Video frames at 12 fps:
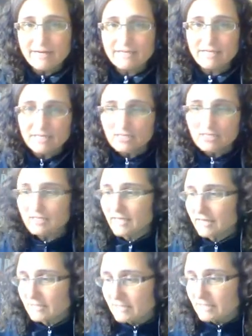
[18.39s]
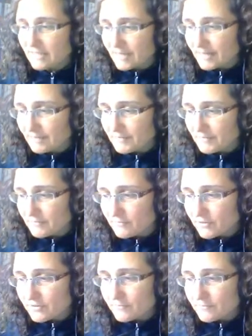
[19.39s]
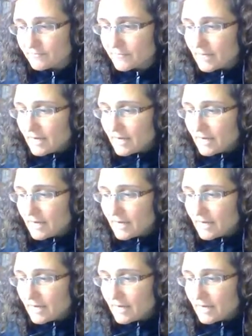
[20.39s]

attention to how you're setting up the room.